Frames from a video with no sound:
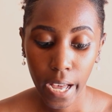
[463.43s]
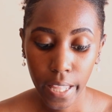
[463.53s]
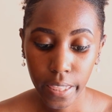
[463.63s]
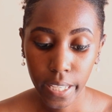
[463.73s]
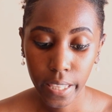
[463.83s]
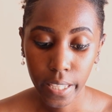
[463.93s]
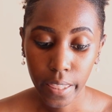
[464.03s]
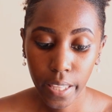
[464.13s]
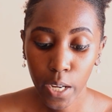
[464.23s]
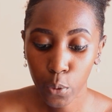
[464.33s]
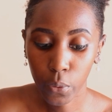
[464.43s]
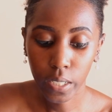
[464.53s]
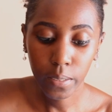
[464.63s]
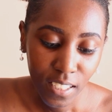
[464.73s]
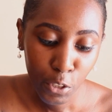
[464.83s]
And then the third
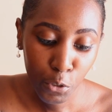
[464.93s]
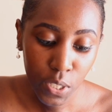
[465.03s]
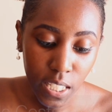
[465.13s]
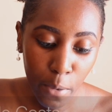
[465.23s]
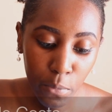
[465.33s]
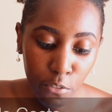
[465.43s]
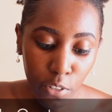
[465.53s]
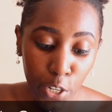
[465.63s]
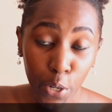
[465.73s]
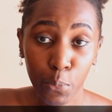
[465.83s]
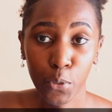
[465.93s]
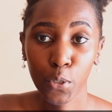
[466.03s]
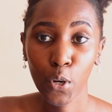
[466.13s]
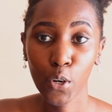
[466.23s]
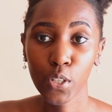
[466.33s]
one, your semi-variable
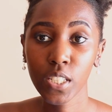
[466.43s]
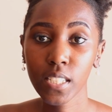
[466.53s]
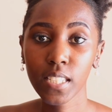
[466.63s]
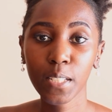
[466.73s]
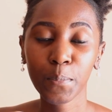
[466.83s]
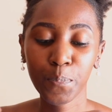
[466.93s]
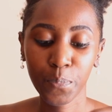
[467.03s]
costs.